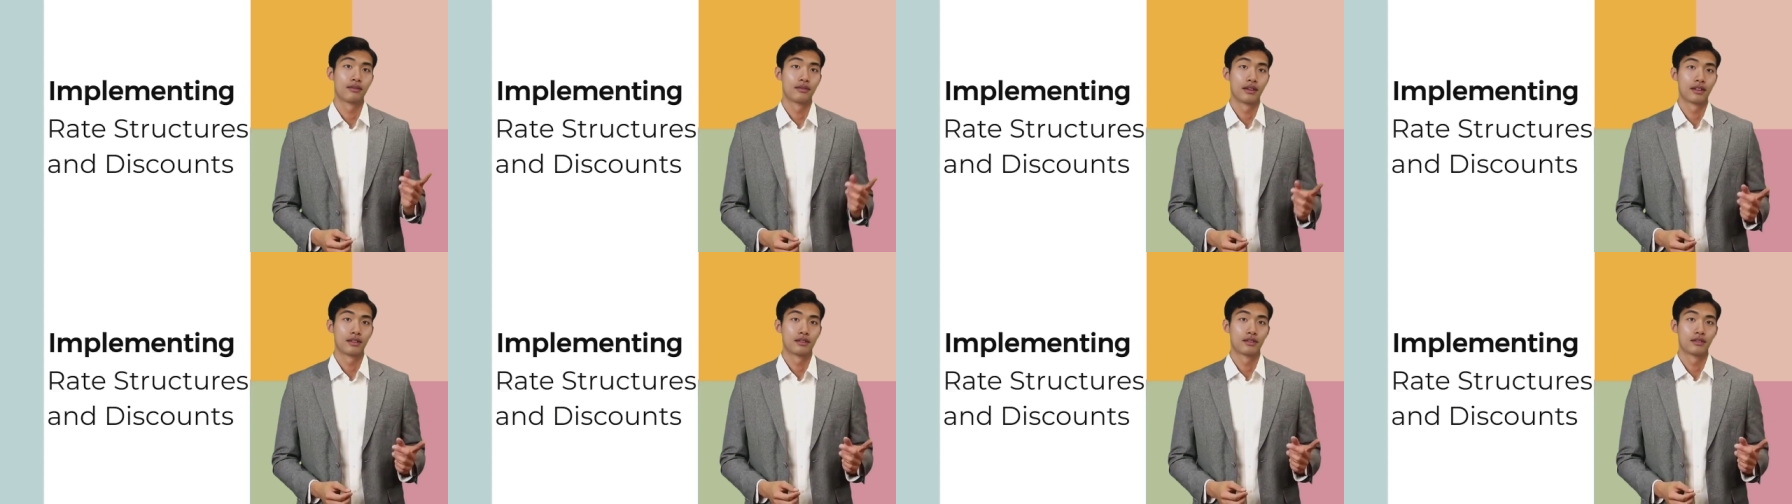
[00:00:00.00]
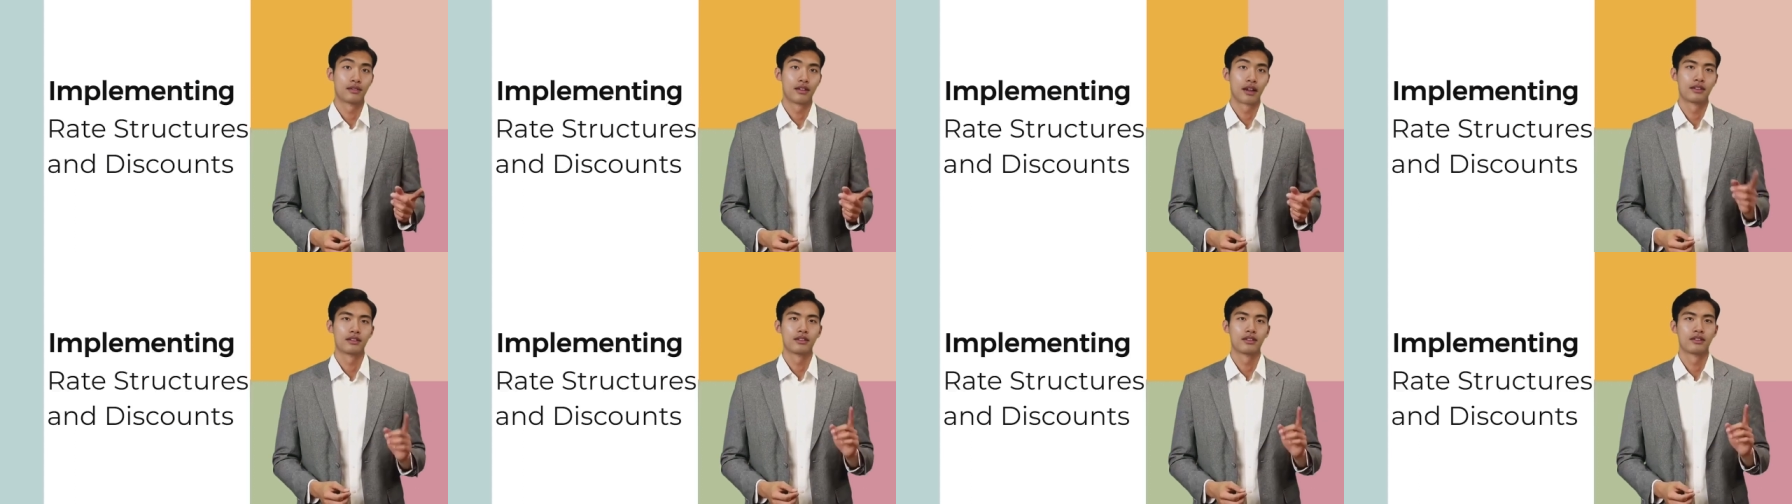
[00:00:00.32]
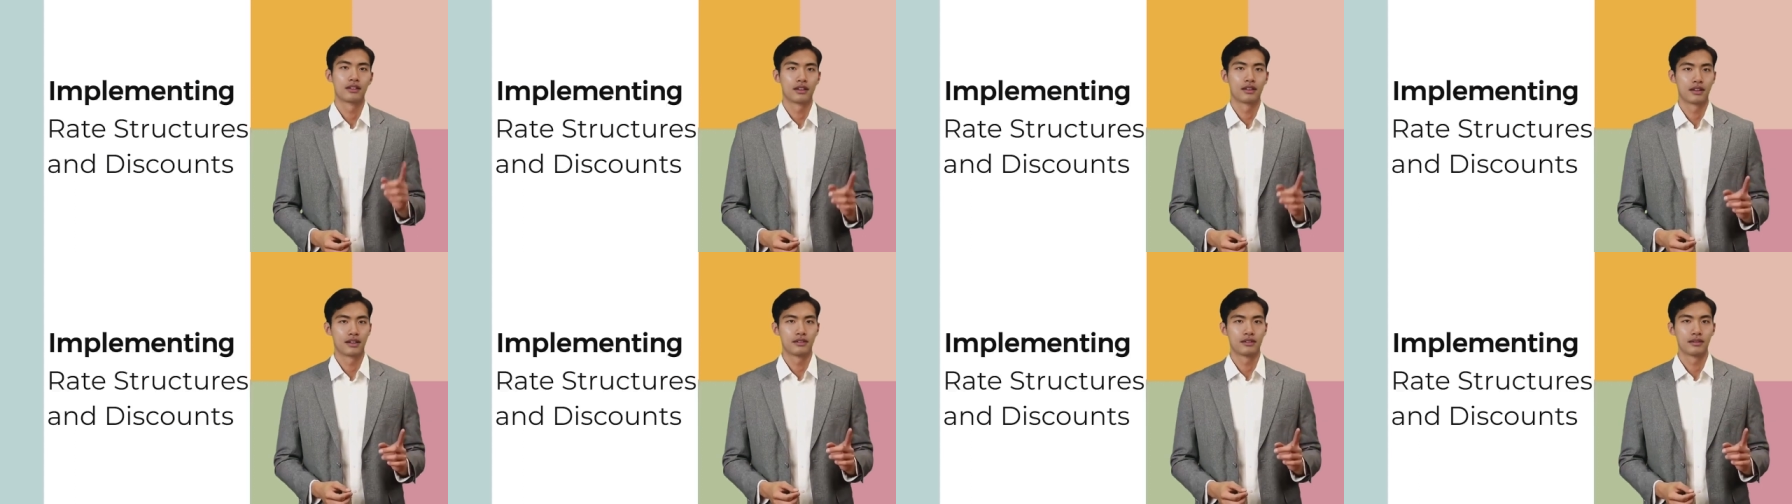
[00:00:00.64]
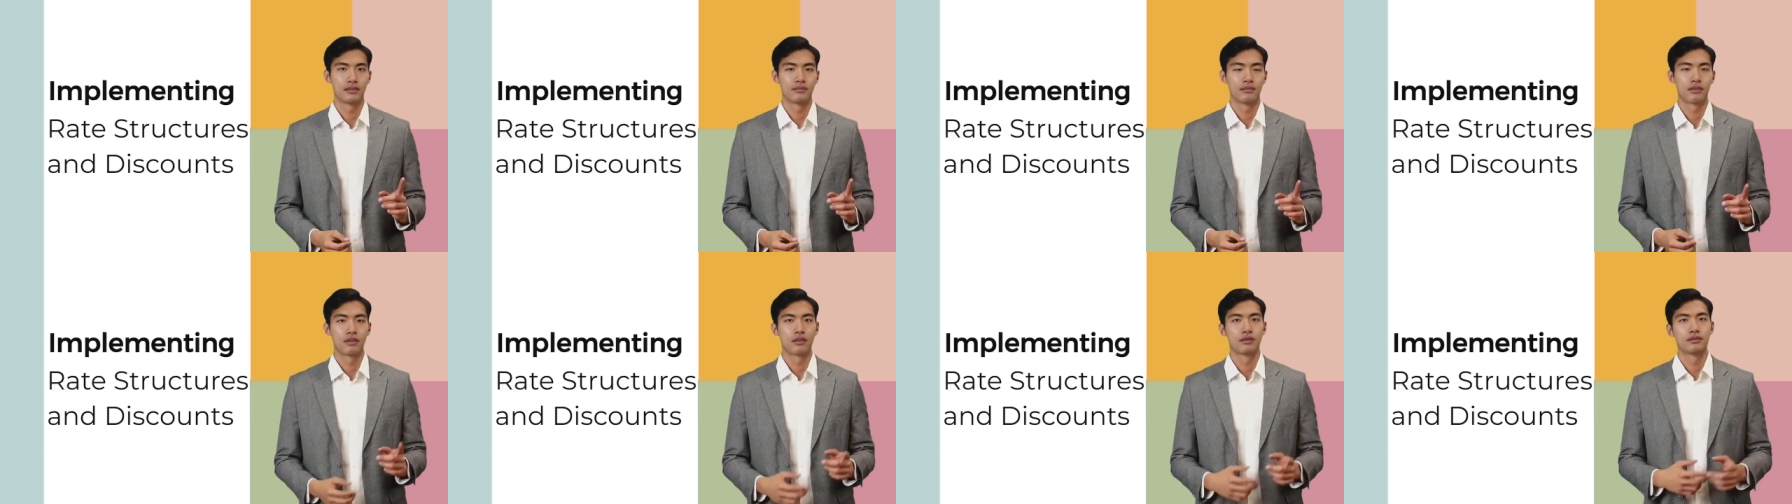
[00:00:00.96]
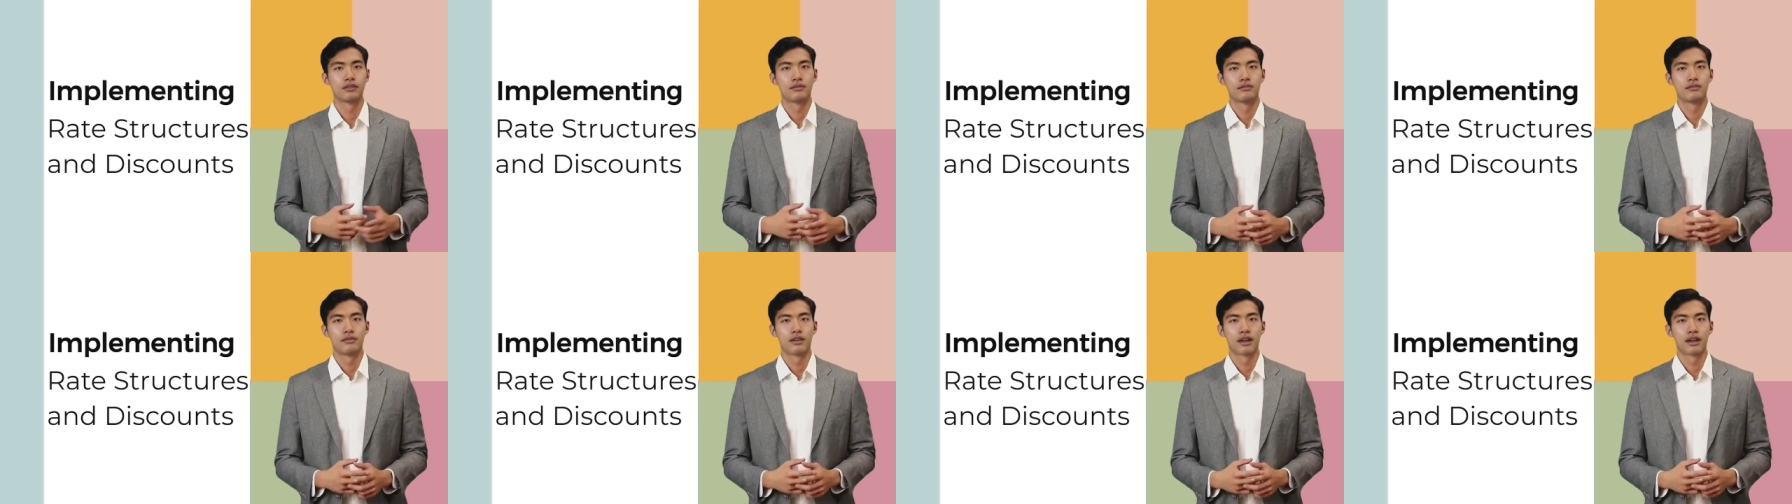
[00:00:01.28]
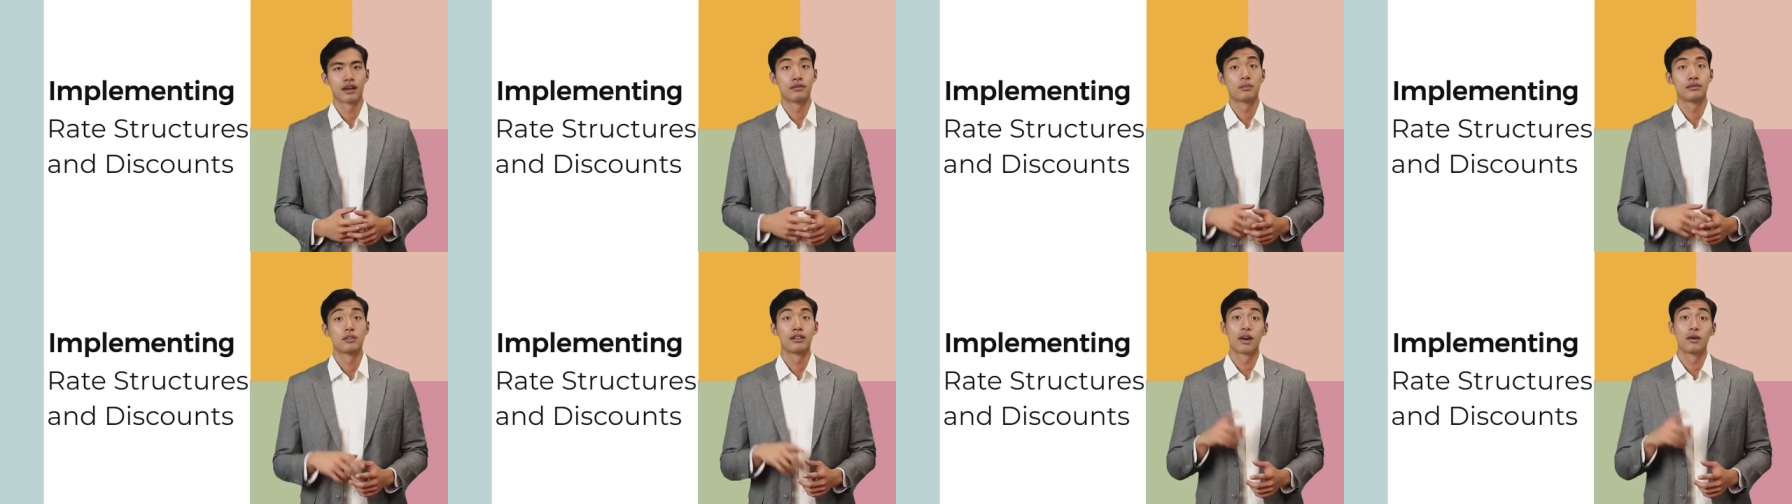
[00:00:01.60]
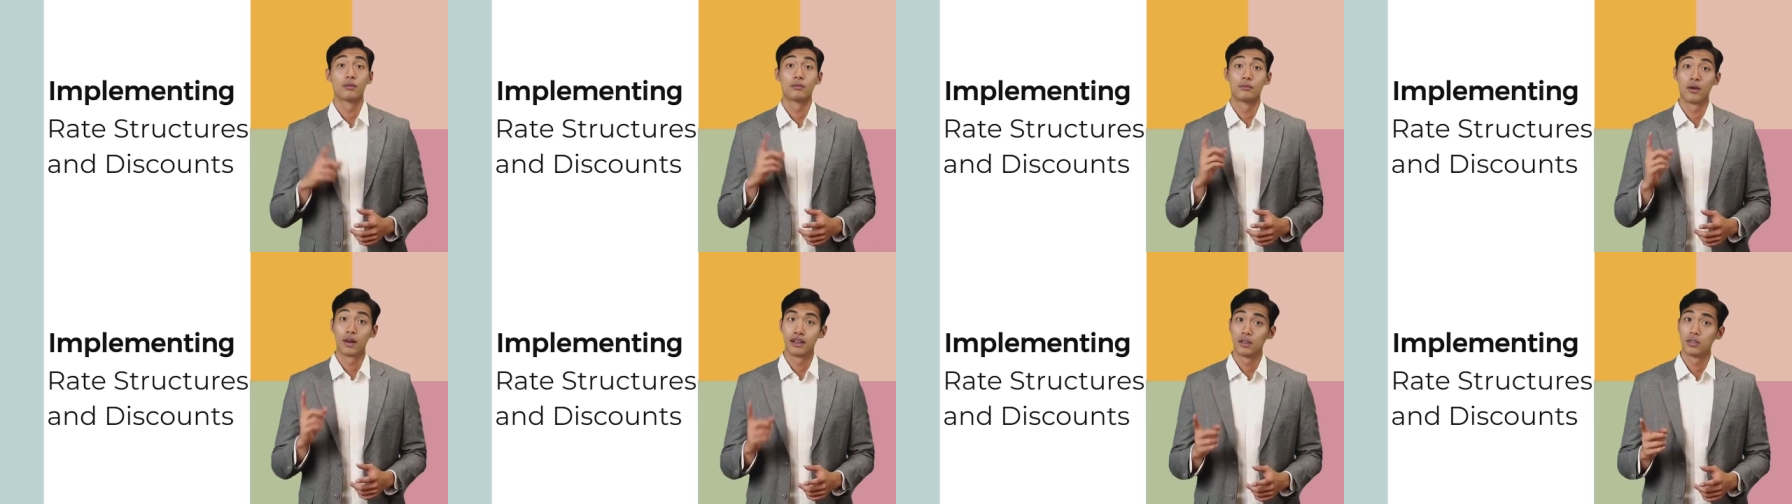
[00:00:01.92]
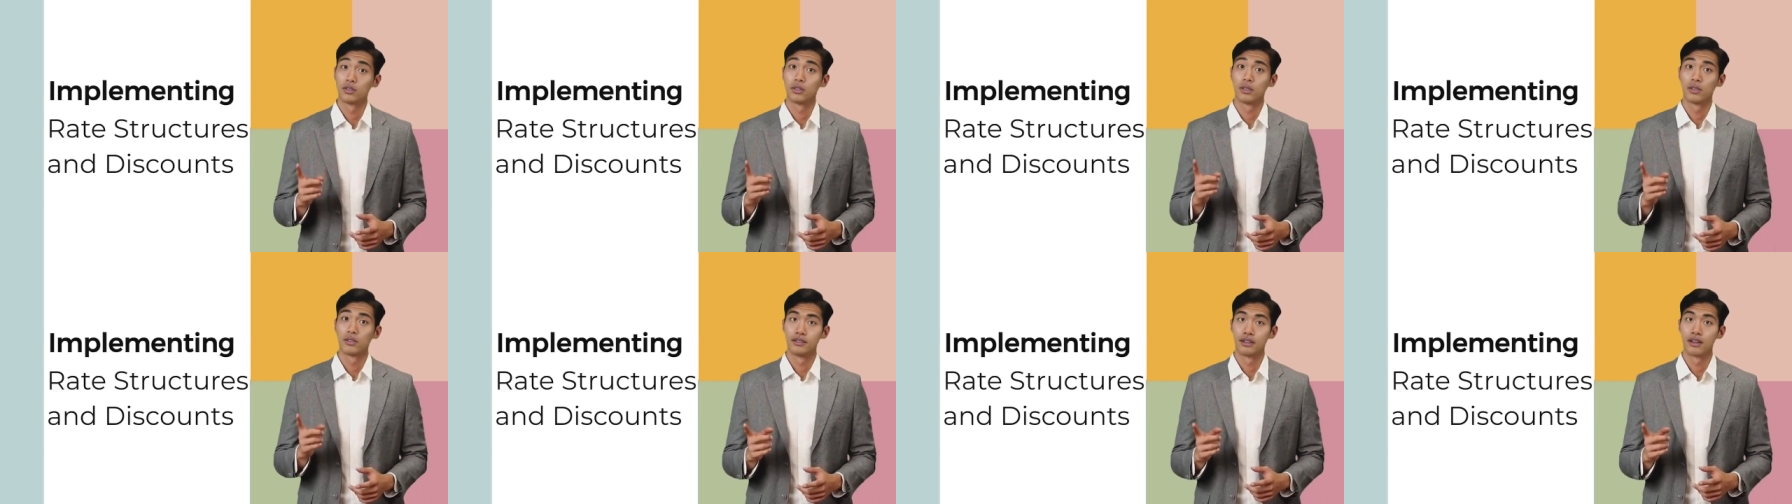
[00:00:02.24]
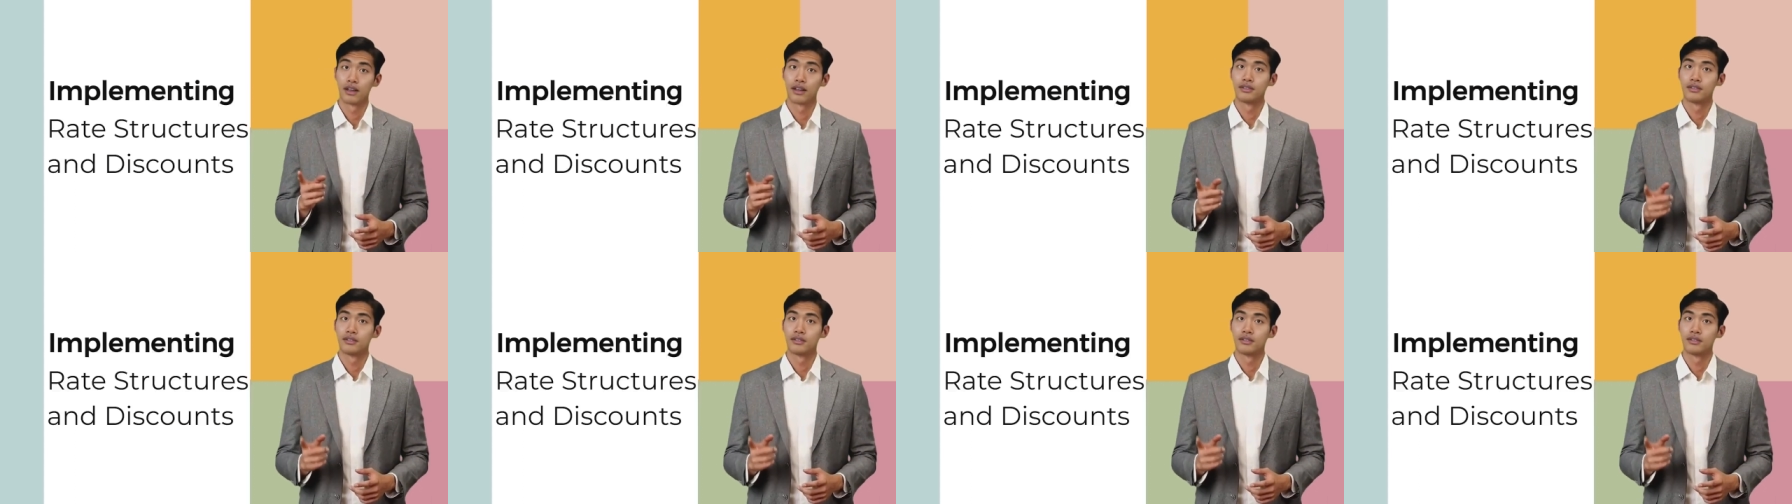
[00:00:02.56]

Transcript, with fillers: This strategy is important for hotel managers